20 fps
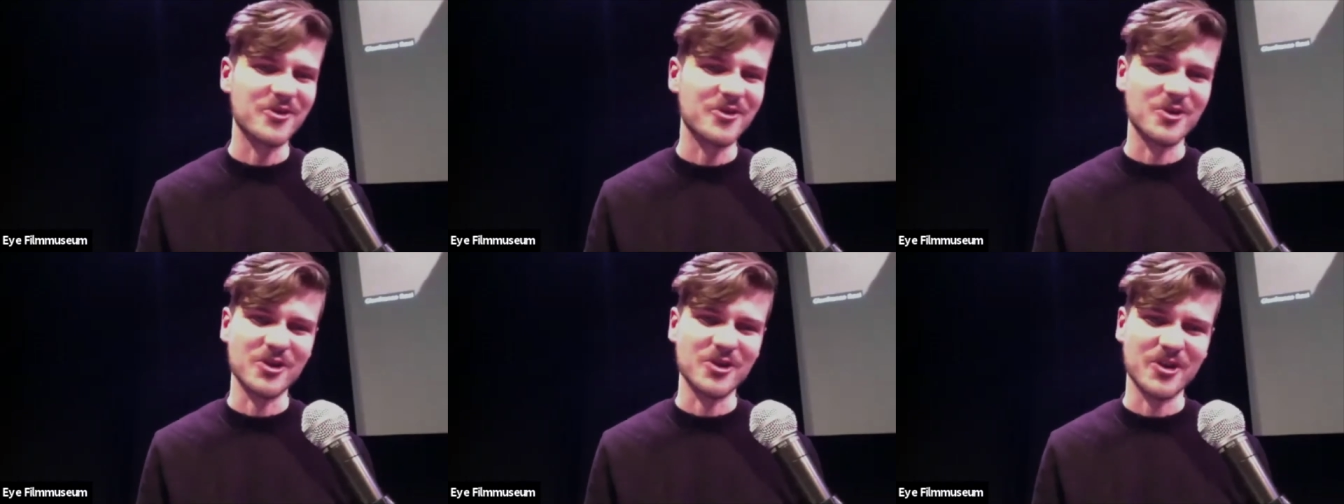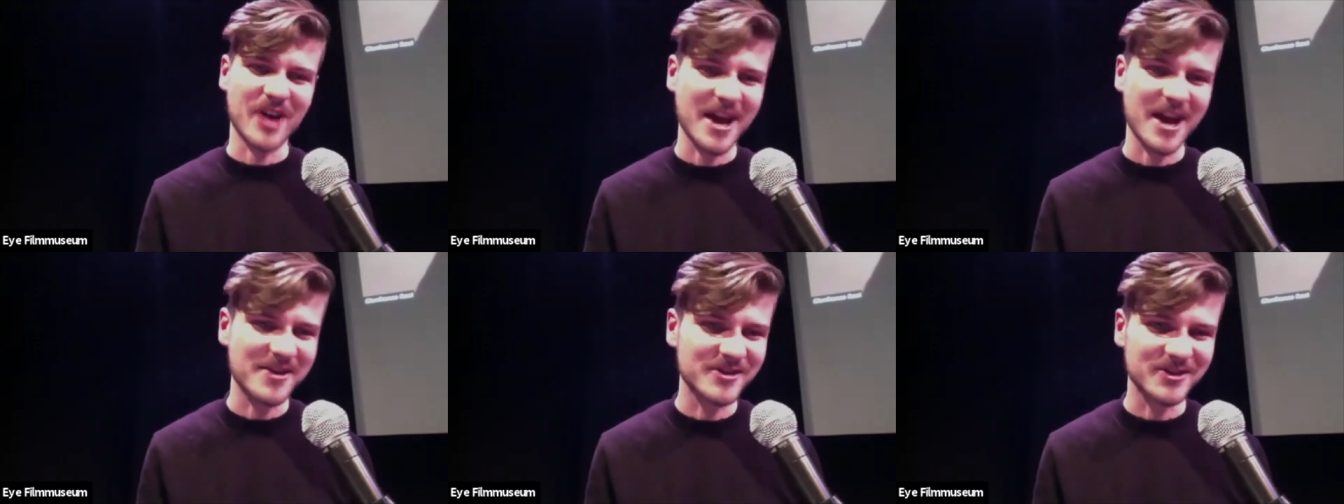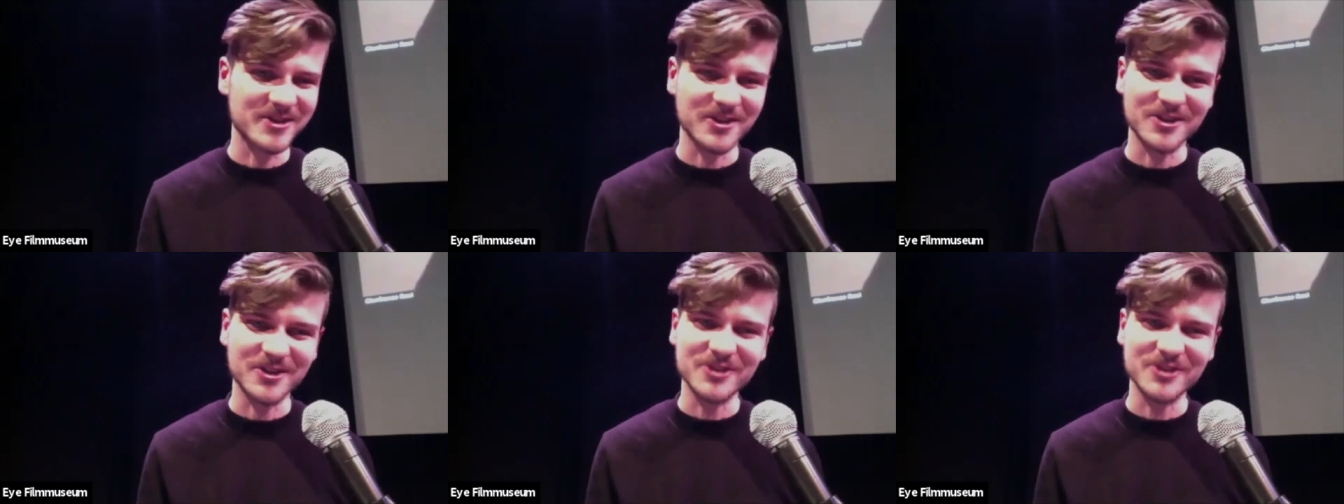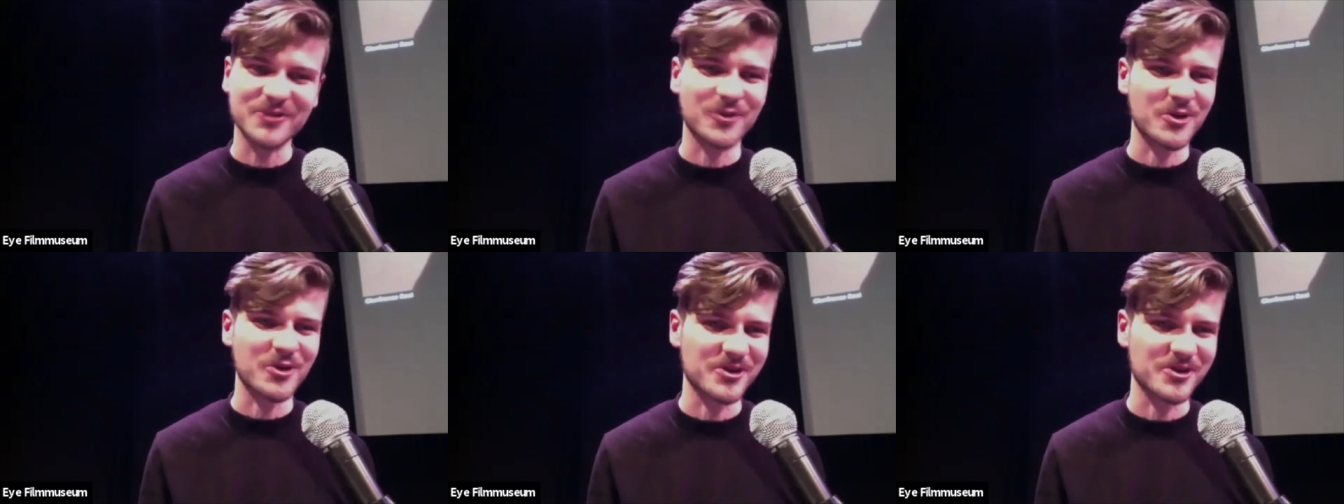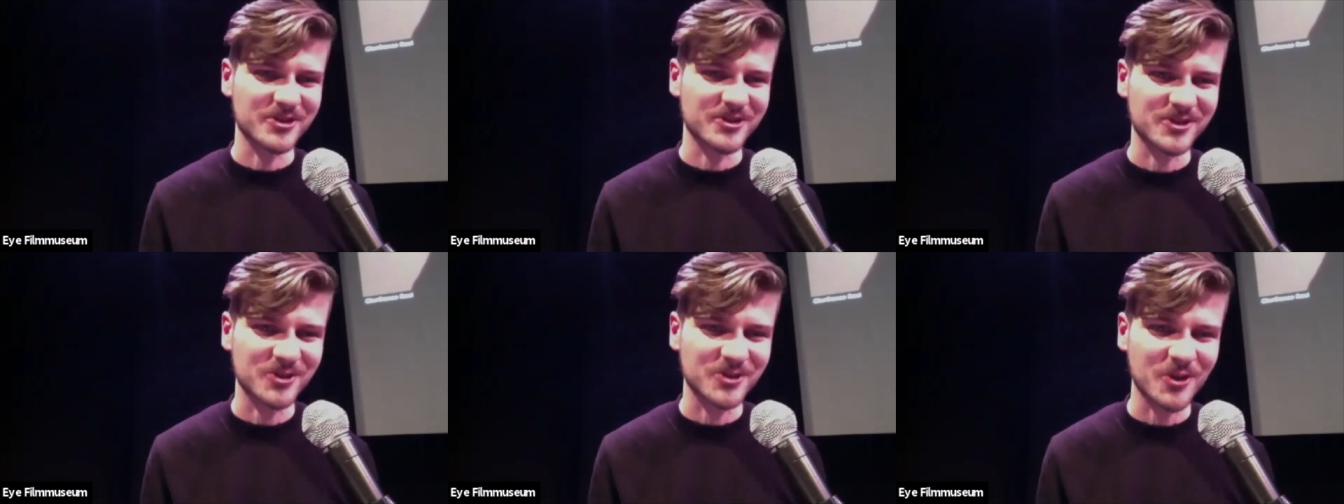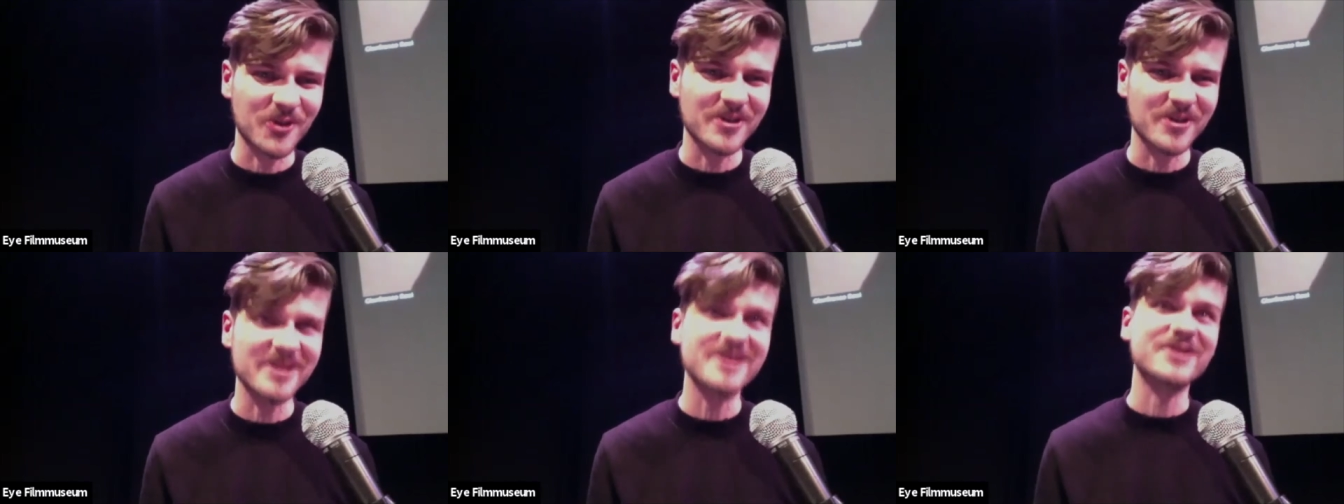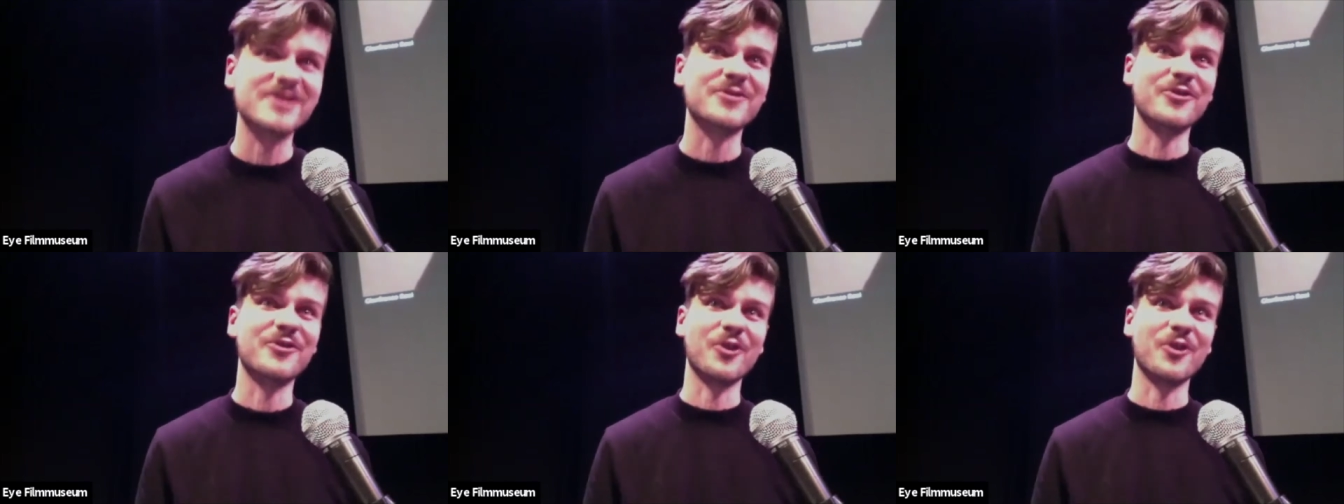your answers, for your stories,
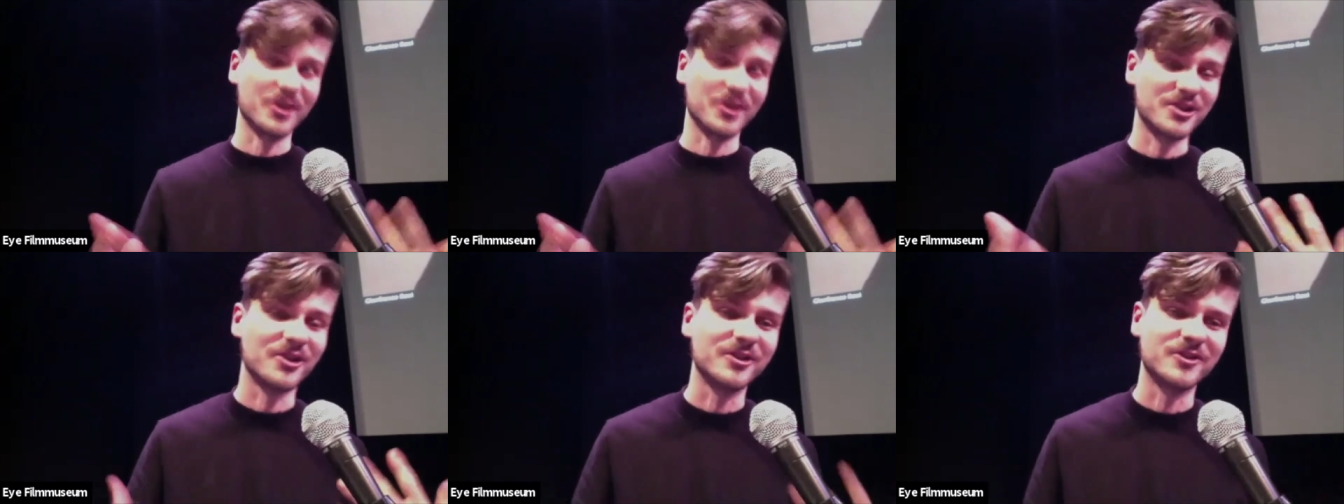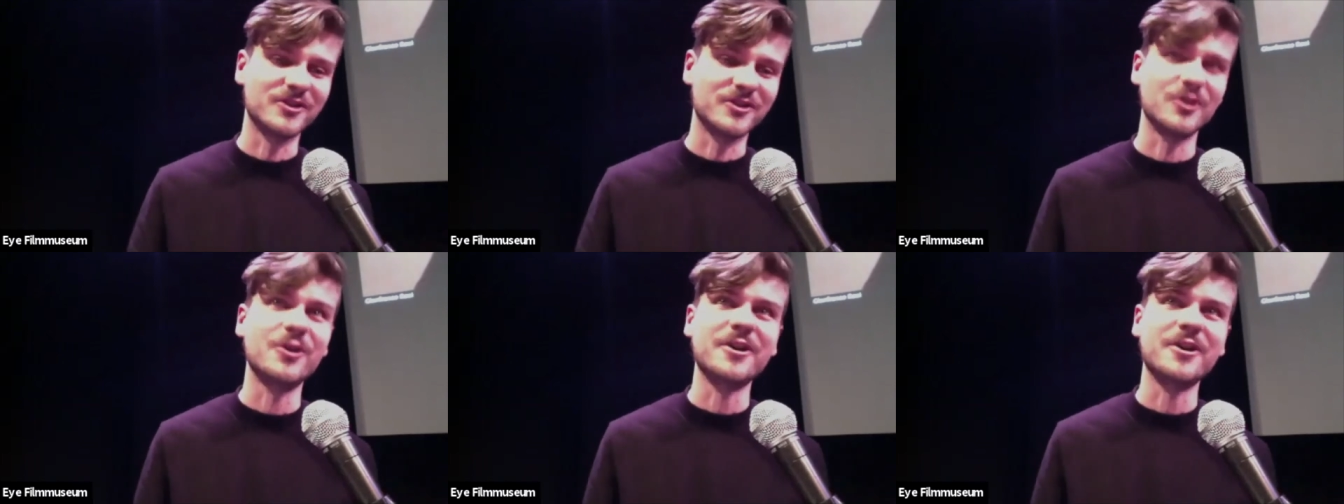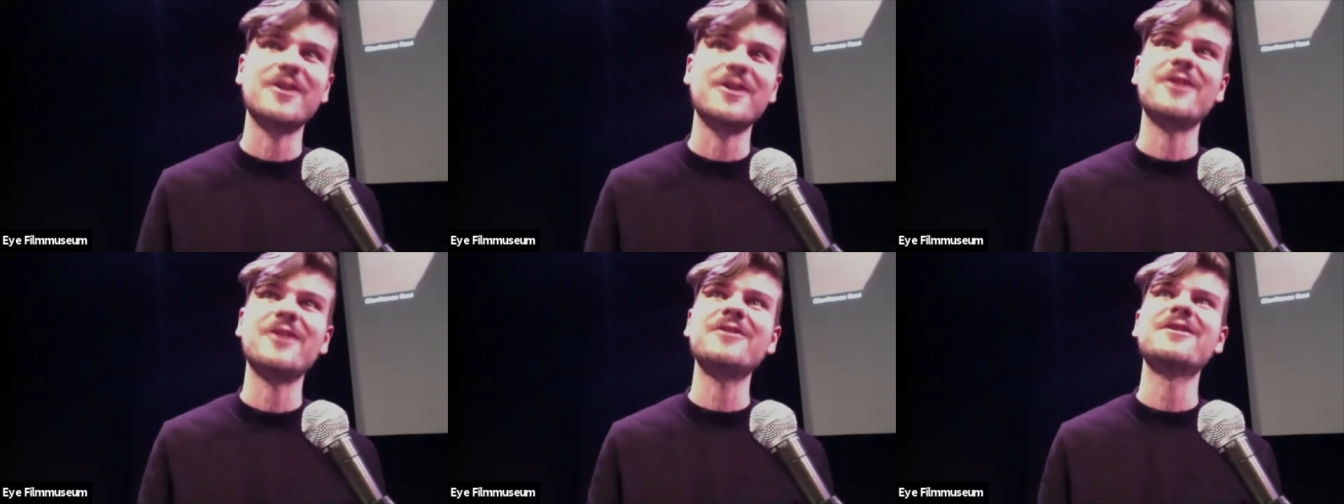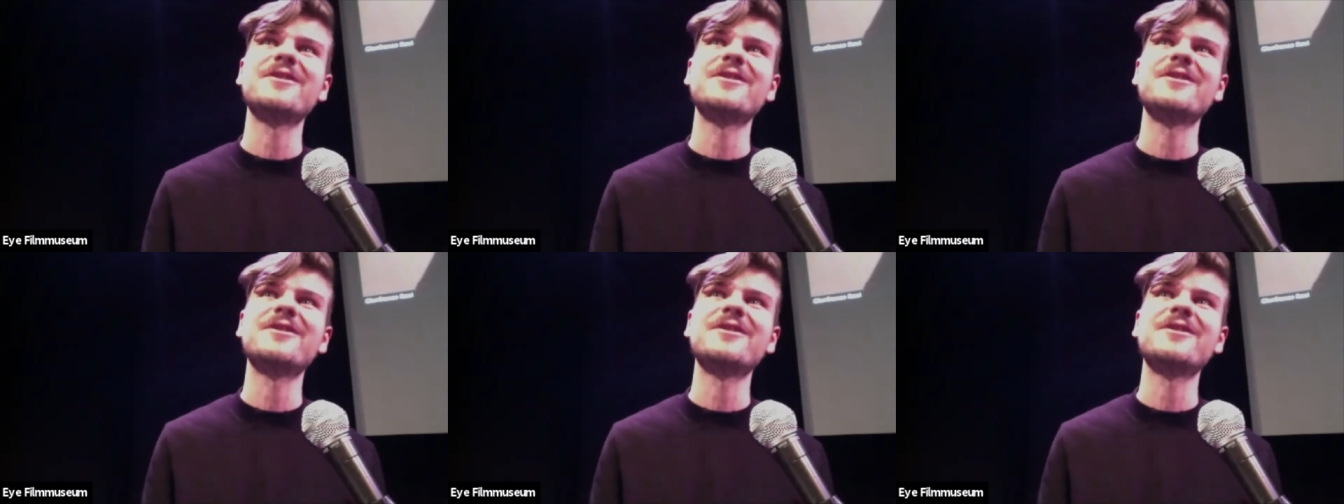for Notturno.